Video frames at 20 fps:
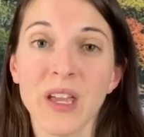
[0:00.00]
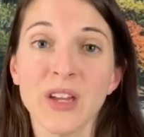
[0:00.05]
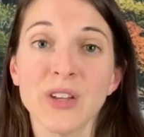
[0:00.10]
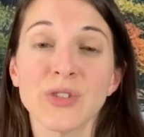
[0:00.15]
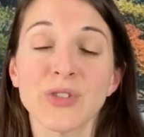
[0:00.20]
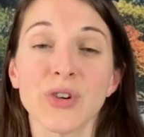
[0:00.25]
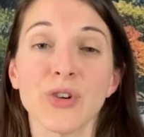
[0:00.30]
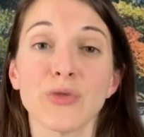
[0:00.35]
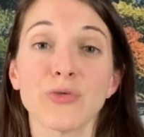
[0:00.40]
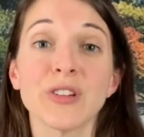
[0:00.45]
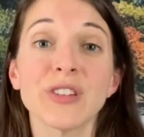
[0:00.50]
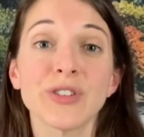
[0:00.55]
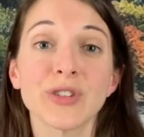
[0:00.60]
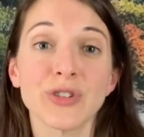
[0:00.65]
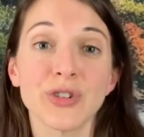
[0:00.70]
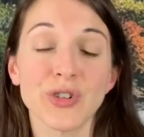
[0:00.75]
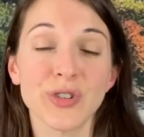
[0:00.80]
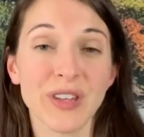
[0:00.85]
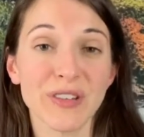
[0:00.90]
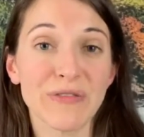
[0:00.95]
So
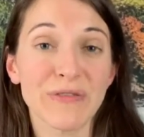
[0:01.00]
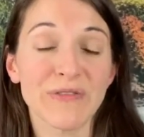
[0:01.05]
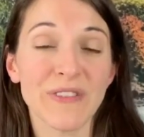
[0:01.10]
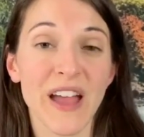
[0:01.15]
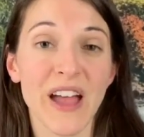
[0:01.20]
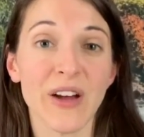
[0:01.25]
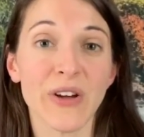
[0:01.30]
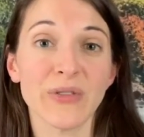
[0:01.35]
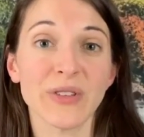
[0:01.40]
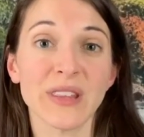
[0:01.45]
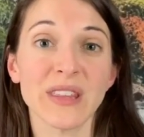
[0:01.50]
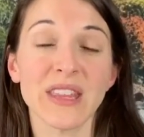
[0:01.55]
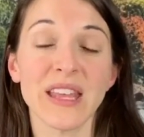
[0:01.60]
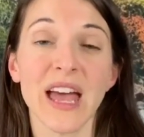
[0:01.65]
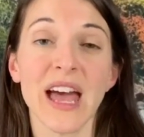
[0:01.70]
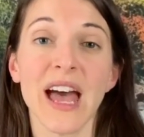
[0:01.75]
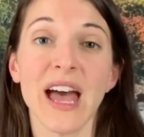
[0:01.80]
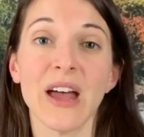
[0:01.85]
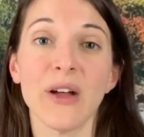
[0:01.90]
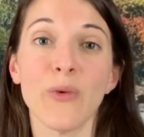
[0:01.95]
researchers have found
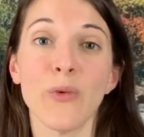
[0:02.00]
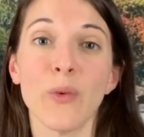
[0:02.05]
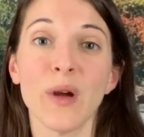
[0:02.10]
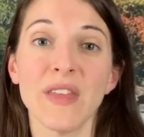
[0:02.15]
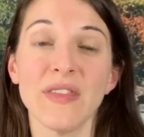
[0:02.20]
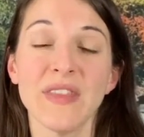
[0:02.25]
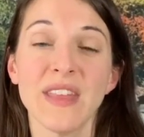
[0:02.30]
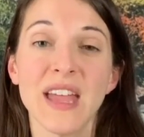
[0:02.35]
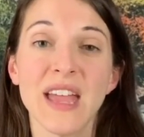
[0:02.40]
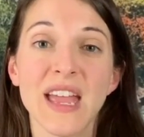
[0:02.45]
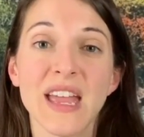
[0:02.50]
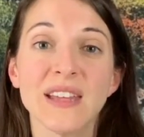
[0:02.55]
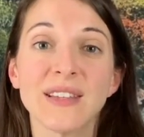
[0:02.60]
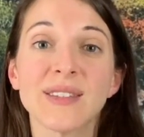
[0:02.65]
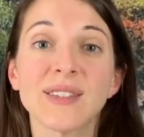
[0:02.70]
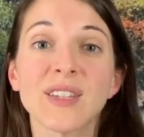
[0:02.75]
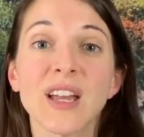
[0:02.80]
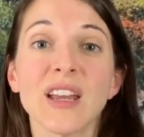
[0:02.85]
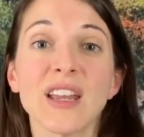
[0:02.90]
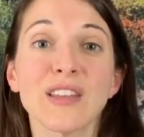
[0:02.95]
that when they
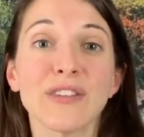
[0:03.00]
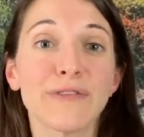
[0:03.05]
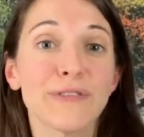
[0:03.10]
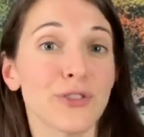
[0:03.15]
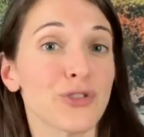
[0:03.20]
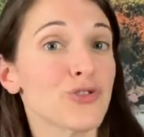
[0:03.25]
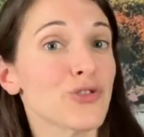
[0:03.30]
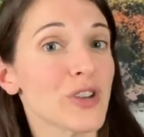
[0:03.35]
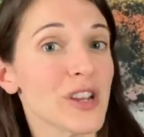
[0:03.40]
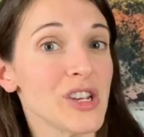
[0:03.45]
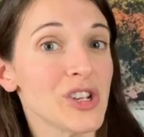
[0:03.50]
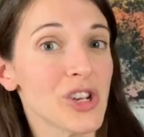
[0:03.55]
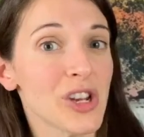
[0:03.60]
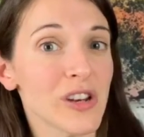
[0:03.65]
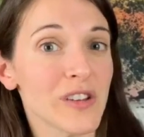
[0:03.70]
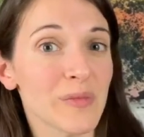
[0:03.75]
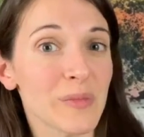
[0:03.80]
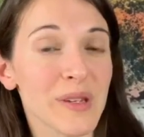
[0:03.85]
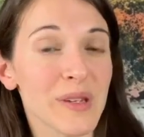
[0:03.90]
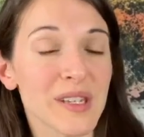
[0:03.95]
study the
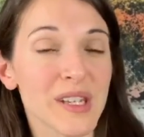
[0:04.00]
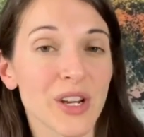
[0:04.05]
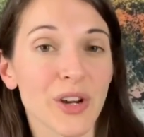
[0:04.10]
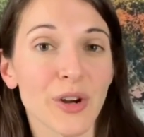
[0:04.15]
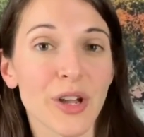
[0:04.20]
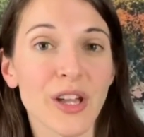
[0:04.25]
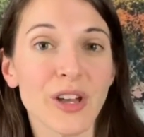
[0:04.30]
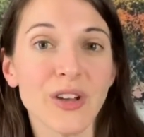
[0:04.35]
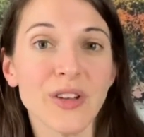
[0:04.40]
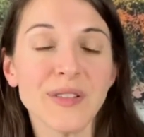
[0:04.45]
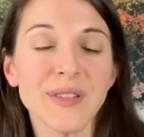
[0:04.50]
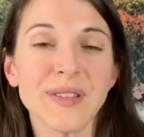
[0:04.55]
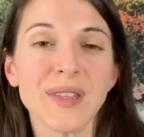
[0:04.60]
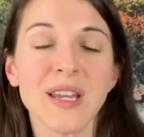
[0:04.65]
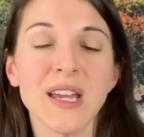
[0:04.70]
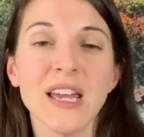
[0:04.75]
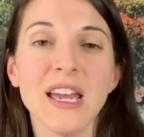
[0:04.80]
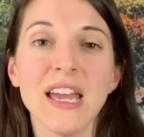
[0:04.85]
filtration of materials,